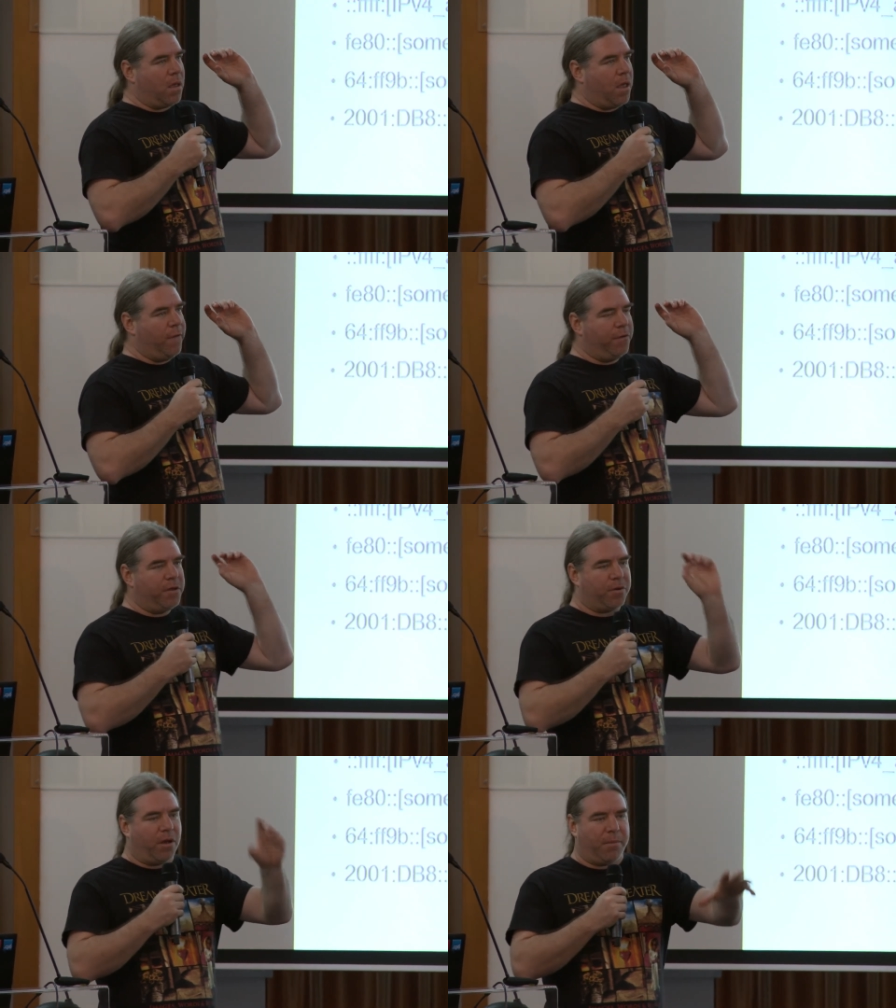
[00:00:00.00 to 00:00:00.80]

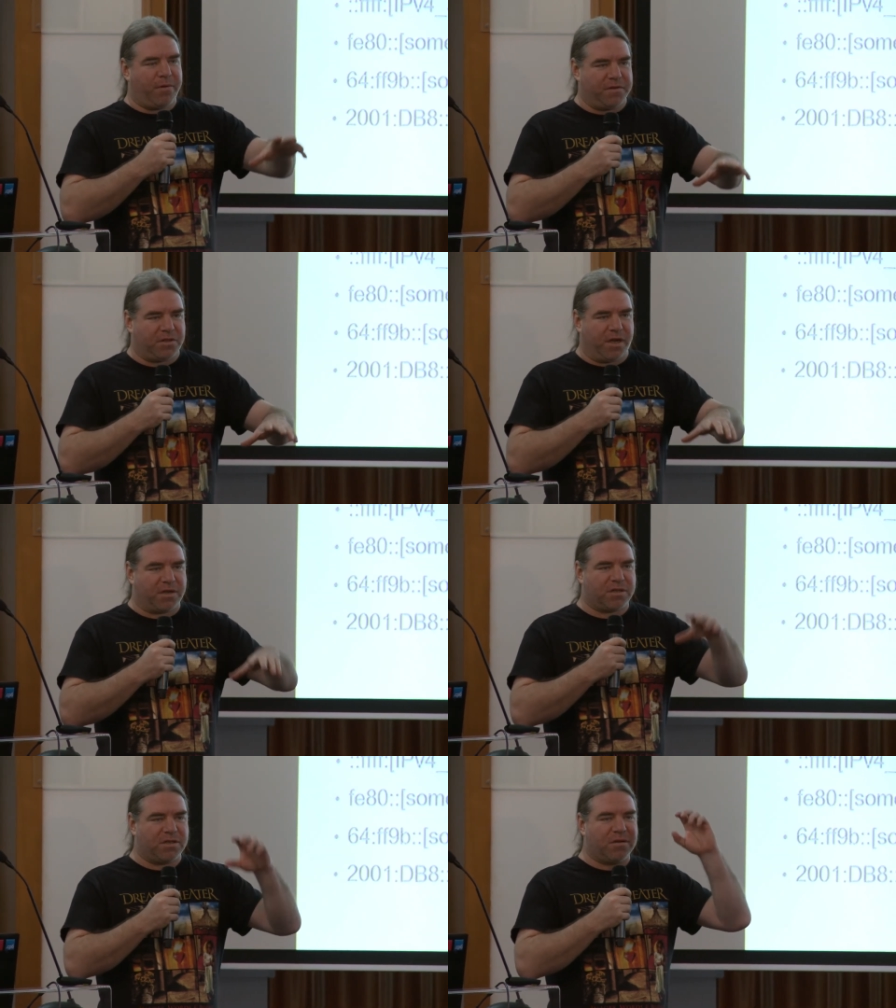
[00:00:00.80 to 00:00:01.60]
deploy
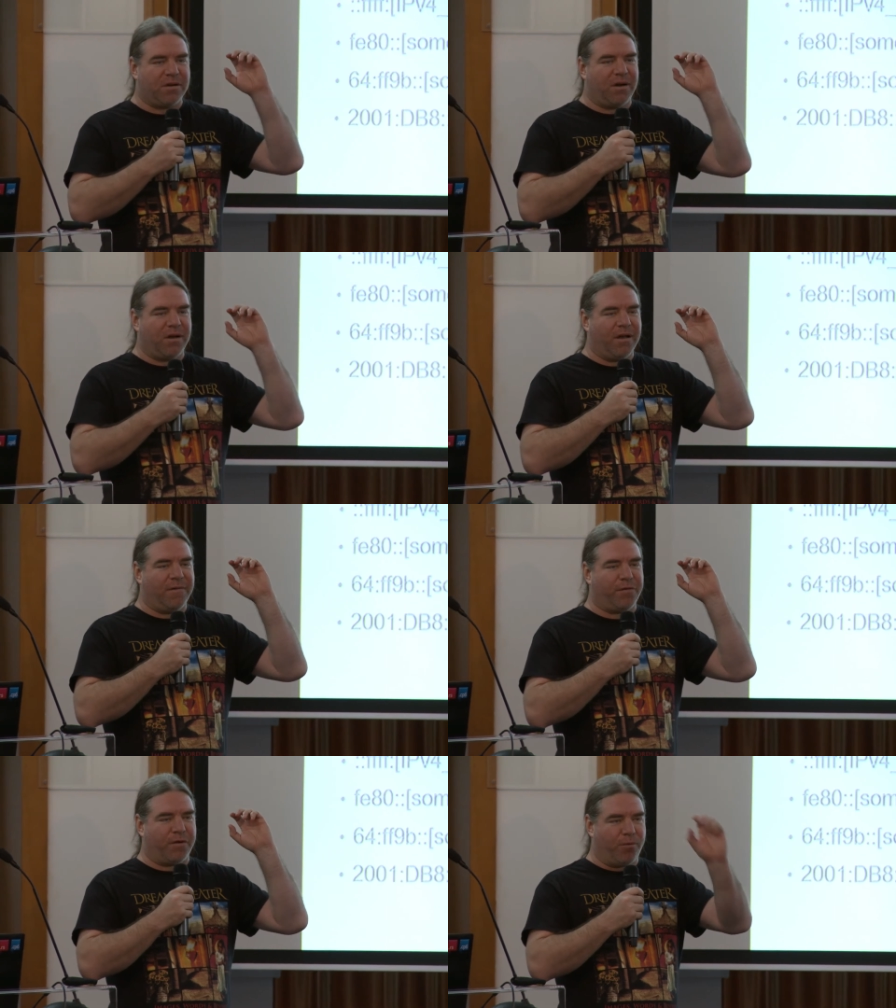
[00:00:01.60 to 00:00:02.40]
IPv6
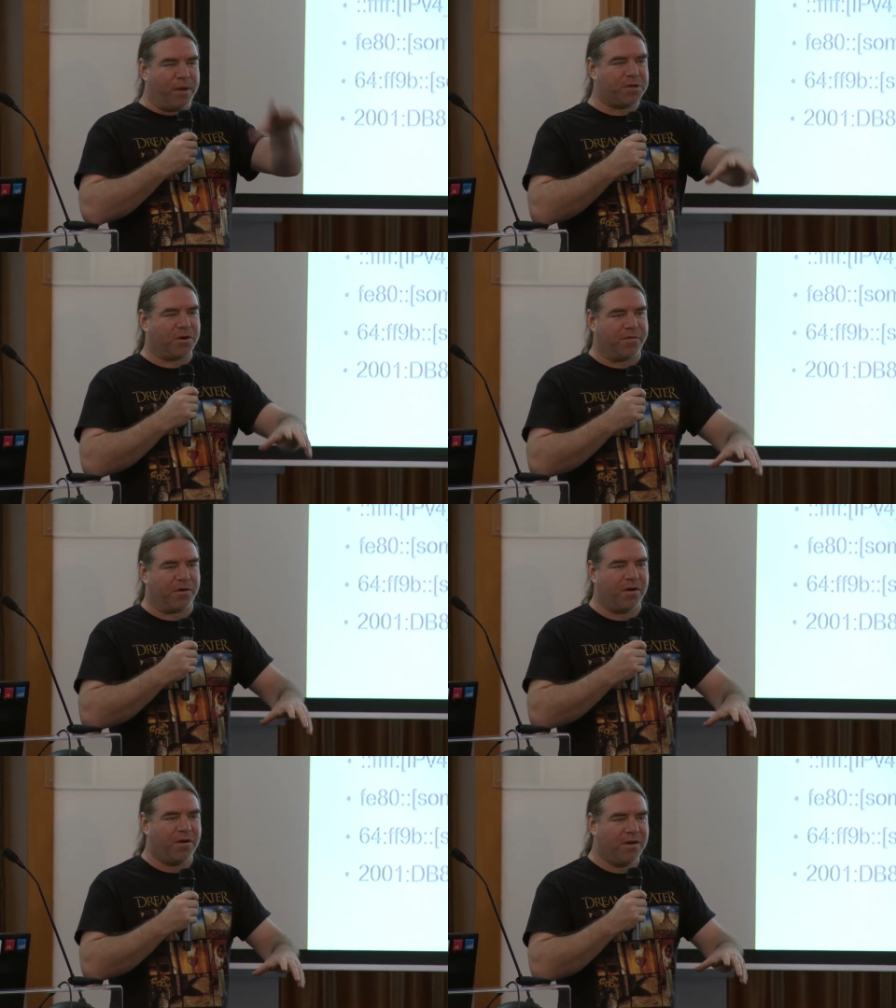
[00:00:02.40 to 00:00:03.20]
for your web
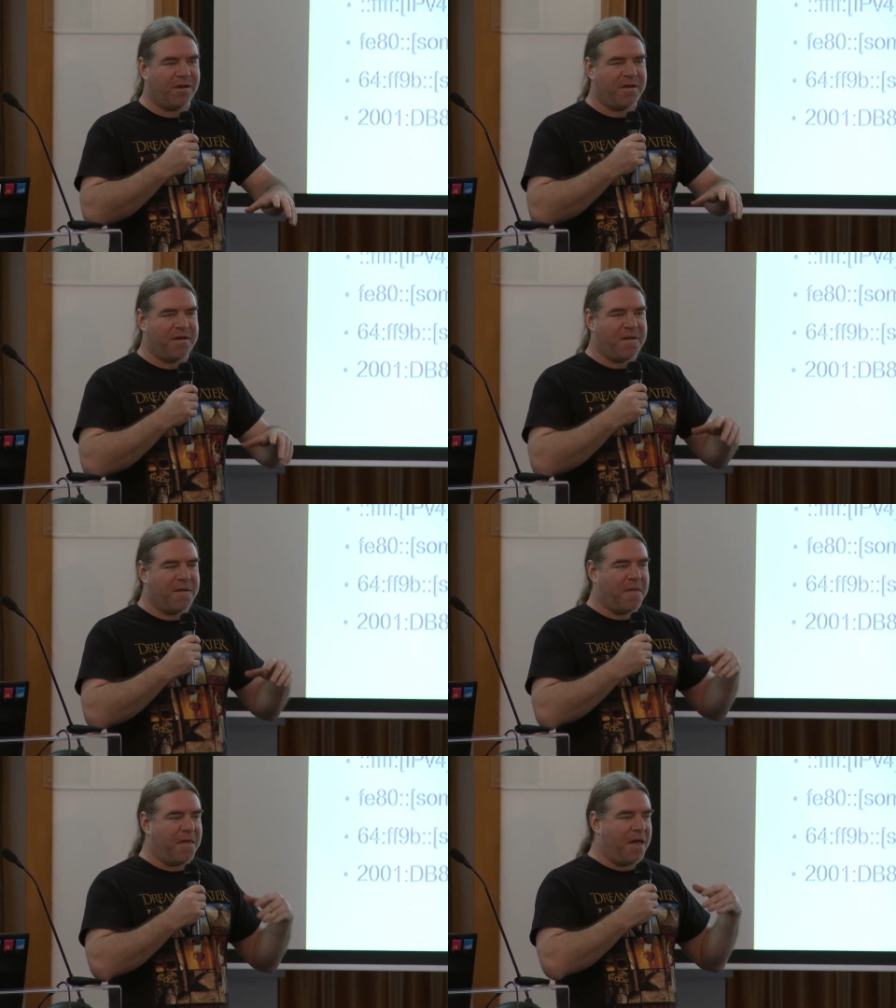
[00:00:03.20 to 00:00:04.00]
server
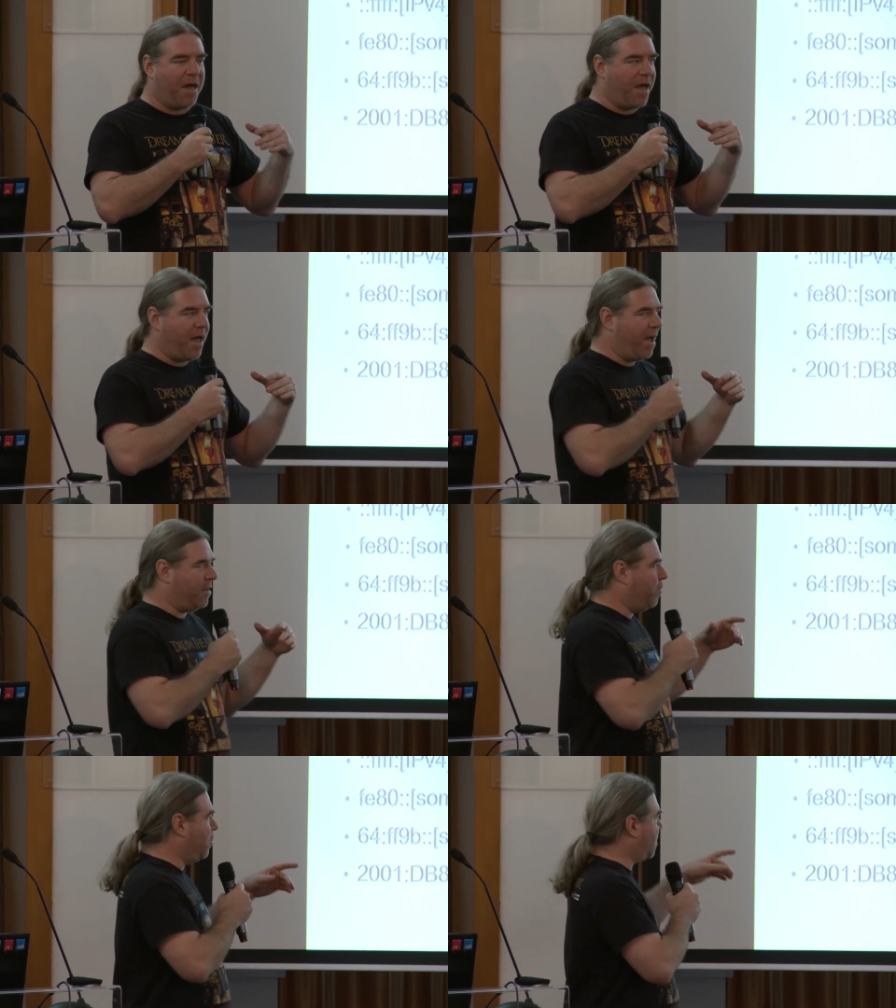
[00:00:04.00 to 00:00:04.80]

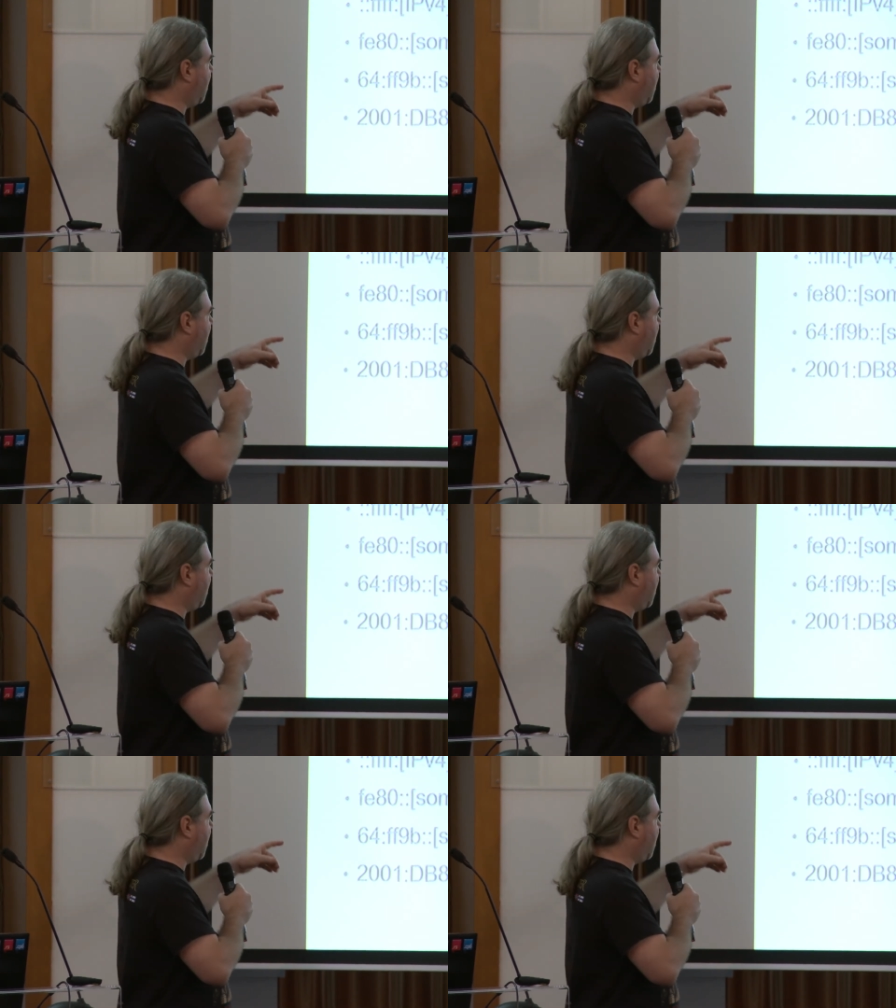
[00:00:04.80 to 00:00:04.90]
and put